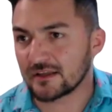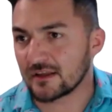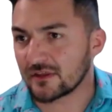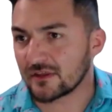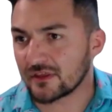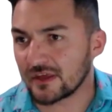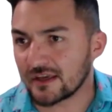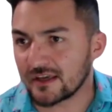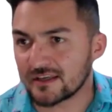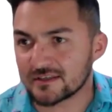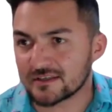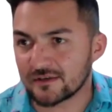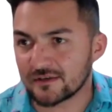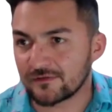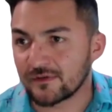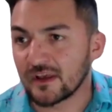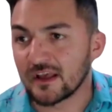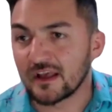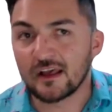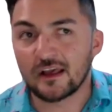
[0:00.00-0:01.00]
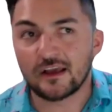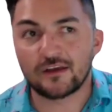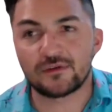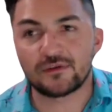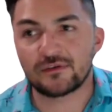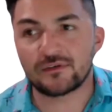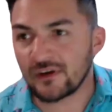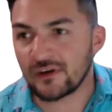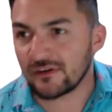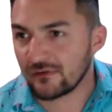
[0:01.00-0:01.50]
And the thing is,
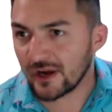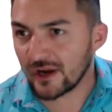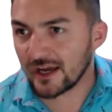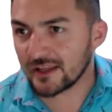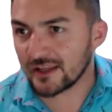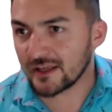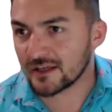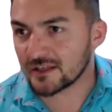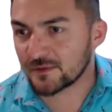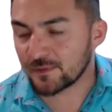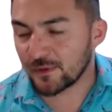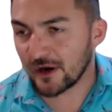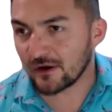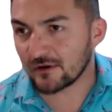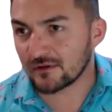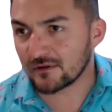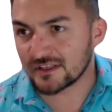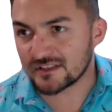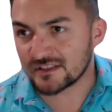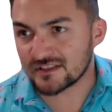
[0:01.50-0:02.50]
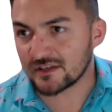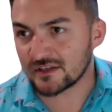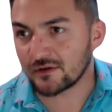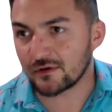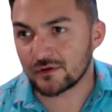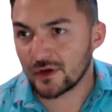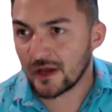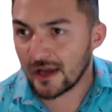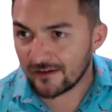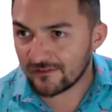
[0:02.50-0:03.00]
if you've ever had an expired listing
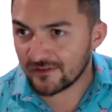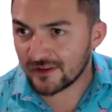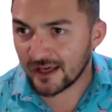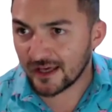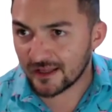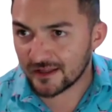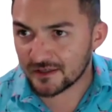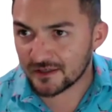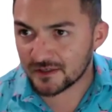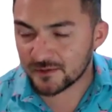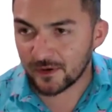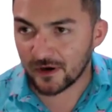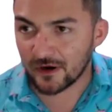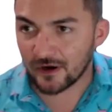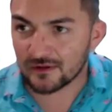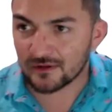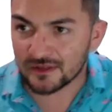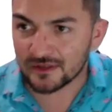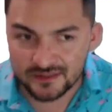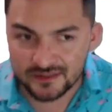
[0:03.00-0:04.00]
or you haven't had an expired